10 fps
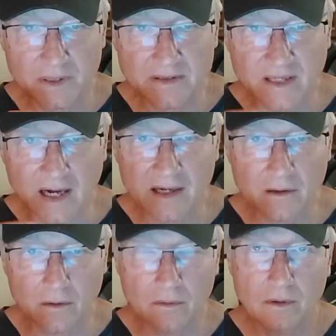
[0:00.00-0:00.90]

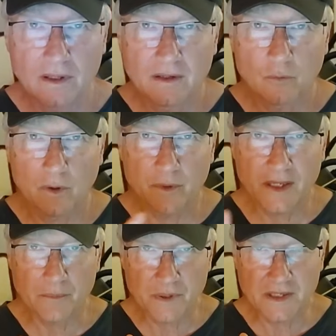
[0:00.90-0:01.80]
Padiah where we
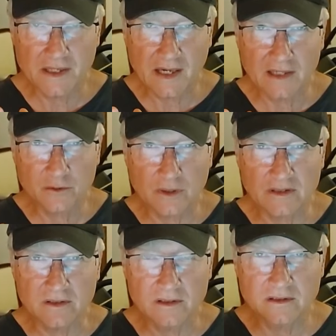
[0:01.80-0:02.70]
get
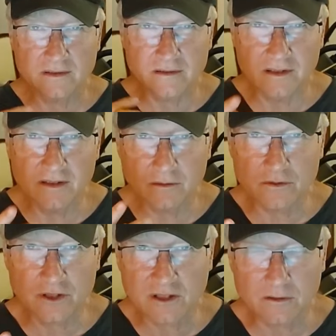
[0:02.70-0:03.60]
pediatrics. This is
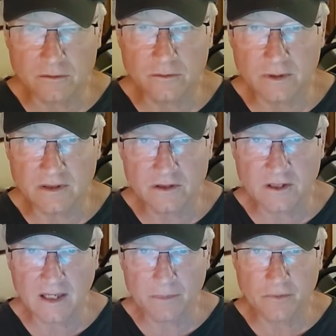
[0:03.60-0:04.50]
little children
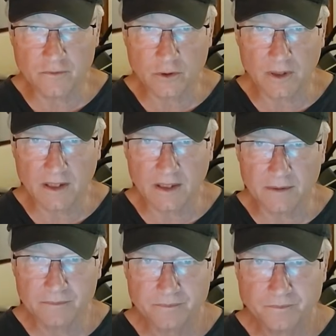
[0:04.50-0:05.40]
type of
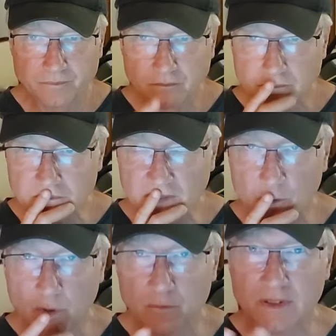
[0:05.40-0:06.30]
training
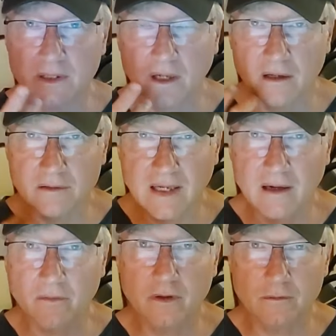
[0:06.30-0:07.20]
when we
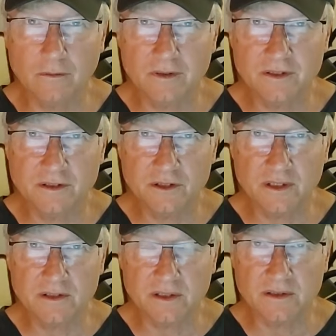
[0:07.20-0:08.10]
allow the Lord to
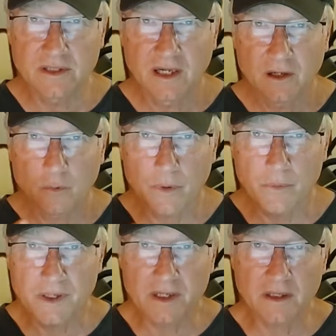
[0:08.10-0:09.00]
judge us, when
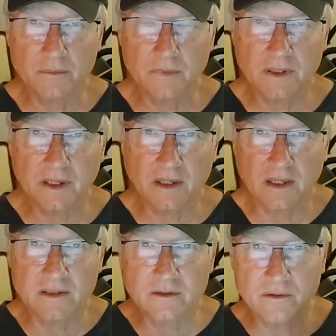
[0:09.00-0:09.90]
we come
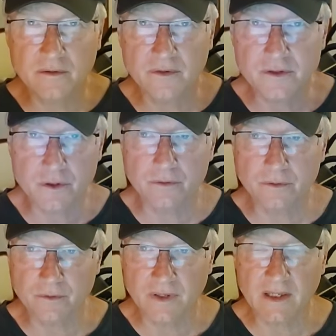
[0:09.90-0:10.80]
under the
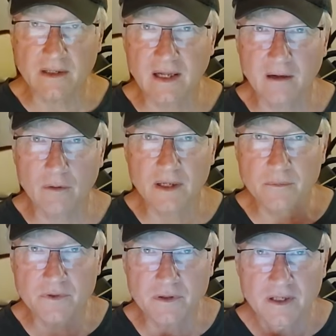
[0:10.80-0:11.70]
truth and allow
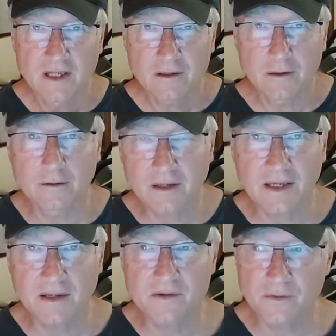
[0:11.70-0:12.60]
Him to look
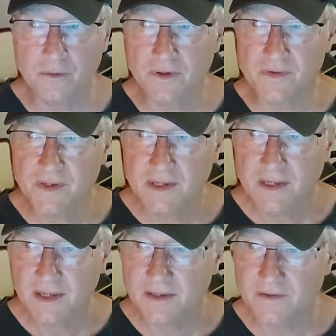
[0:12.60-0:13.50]
into us
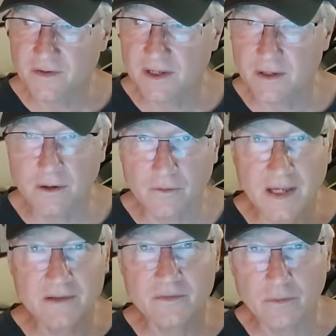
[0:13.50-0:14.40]
and say, you know,
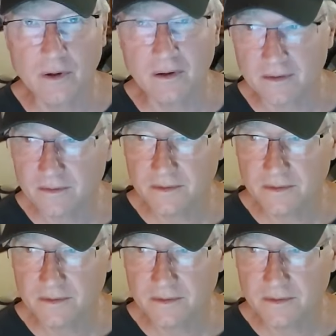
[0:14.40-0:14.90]
that's wrong.